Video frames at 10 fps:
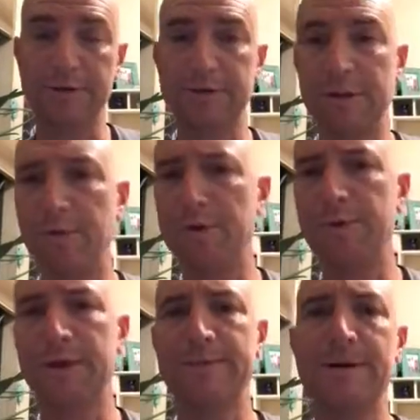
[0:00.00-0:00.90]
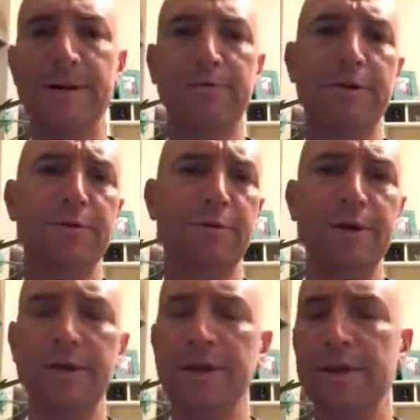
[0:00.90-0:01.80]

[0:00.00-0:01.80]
They're saying, well, I want to come out and I'm running 1